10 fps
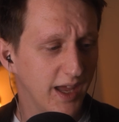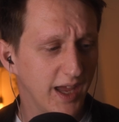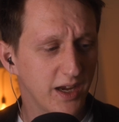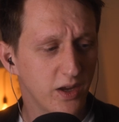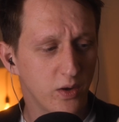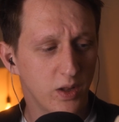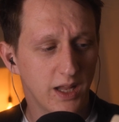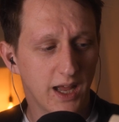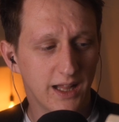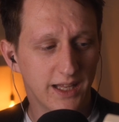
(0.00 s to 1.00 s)

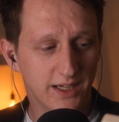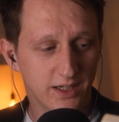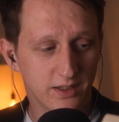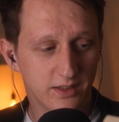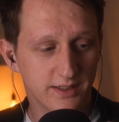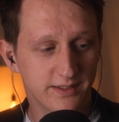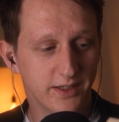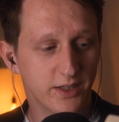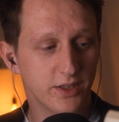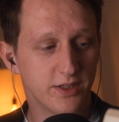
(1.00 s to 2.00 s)
Echolalia is
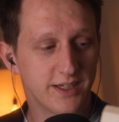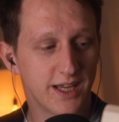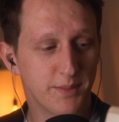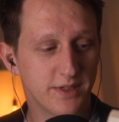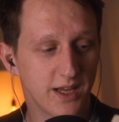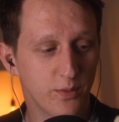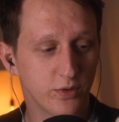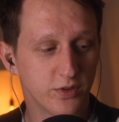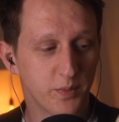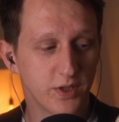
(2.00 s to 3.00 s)
the urge to imitate
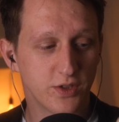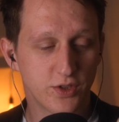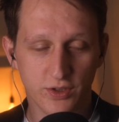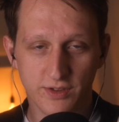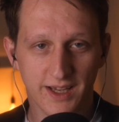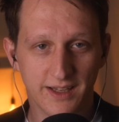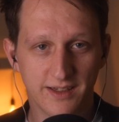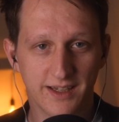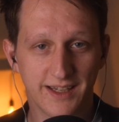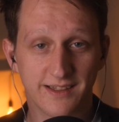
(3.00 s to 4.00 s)
what someone has just said
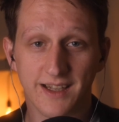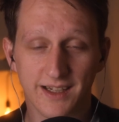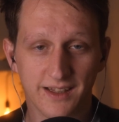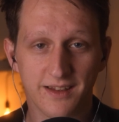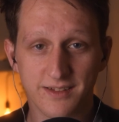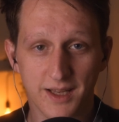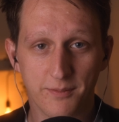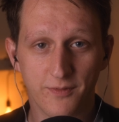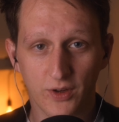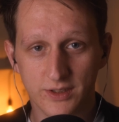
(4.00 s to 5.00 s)
in exactly the
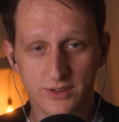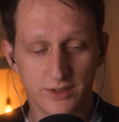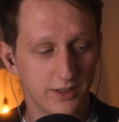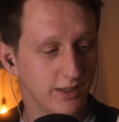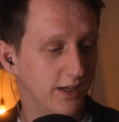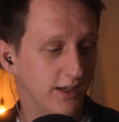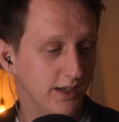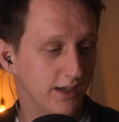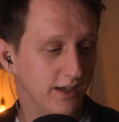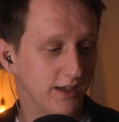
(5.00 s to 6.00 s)
same voice.
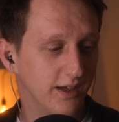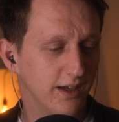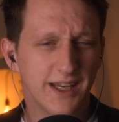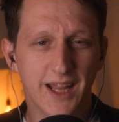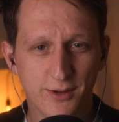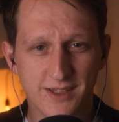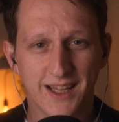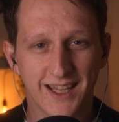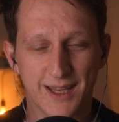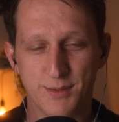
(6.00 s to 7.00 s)
Now, is
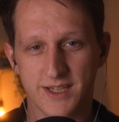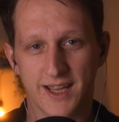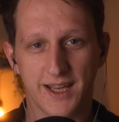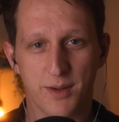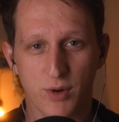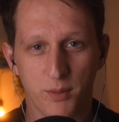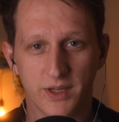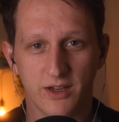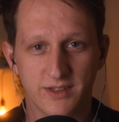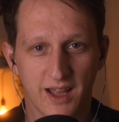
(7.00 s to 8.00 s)
that like imitating it
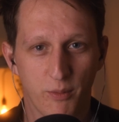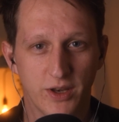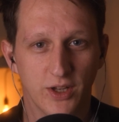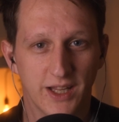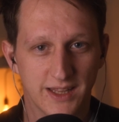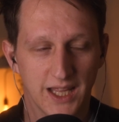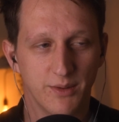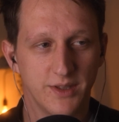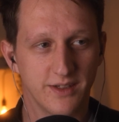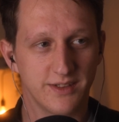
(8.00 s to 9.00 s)
properly, or is that when you're like there
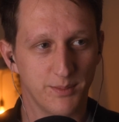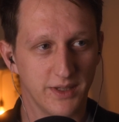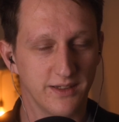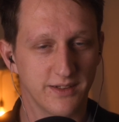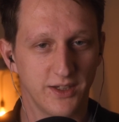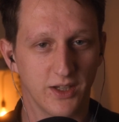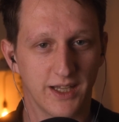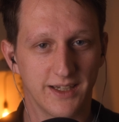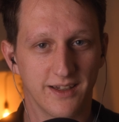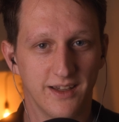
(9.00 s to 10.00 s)
with your siblings and you're
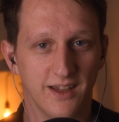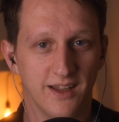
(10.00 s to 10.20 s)
like,